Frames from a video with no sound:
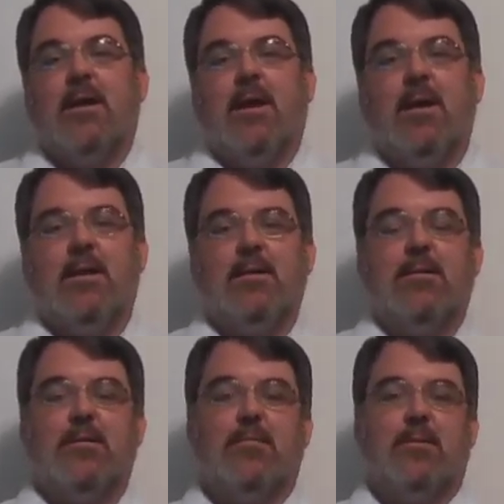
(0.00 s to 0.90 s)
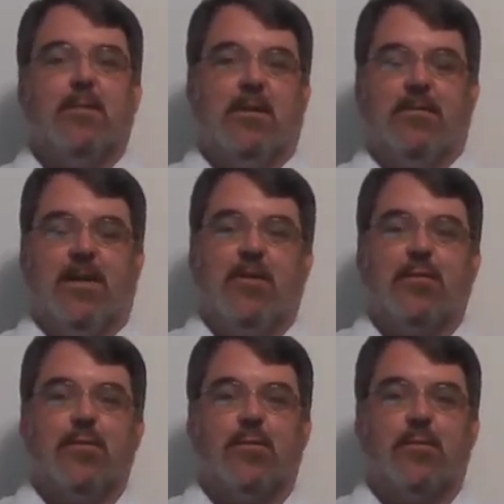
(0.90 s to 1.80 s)
and when
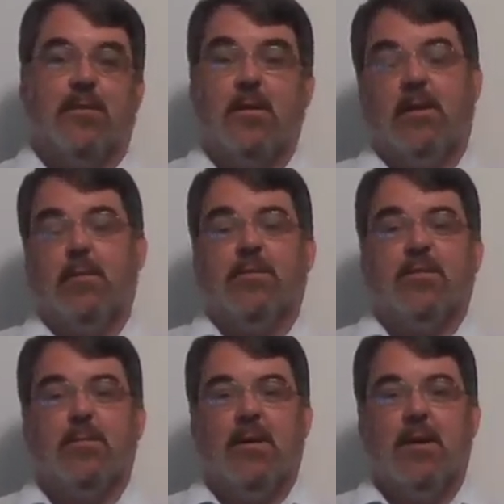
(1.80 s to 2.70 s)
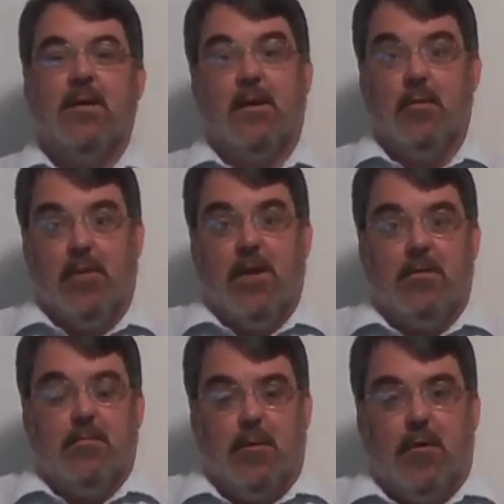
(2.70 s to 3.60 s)
manufacturers were finally able to make a
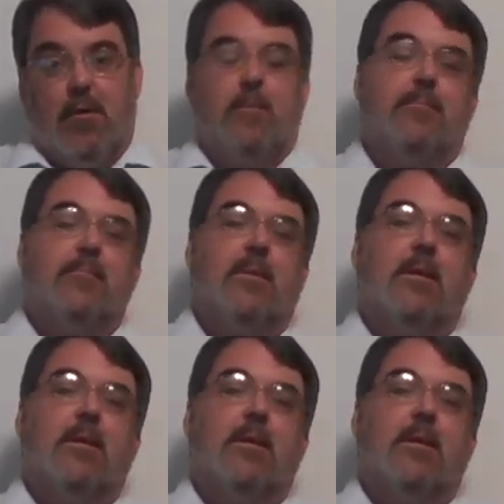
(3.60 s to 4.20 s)
round ball